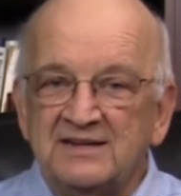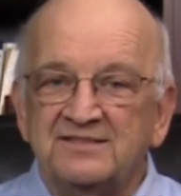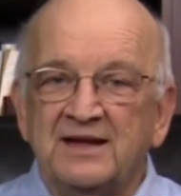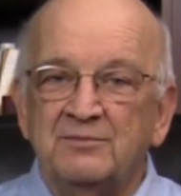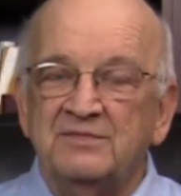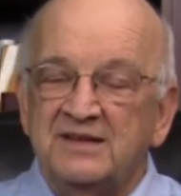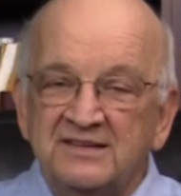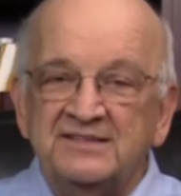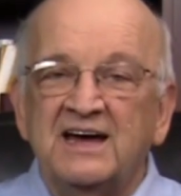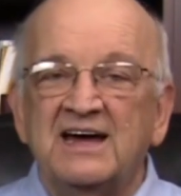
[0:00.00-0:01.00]
except
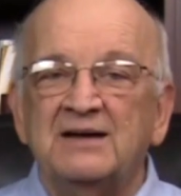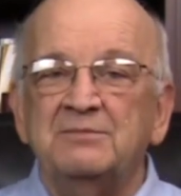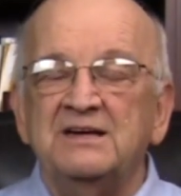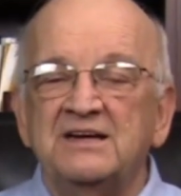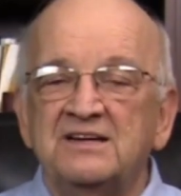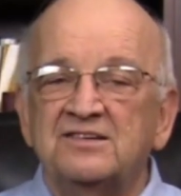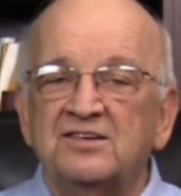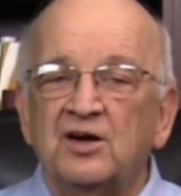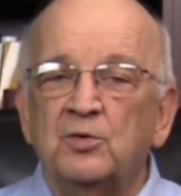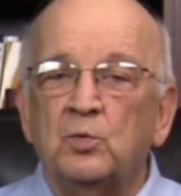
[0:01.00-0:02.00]
this time
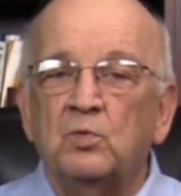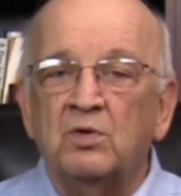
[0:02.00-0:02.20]
it's a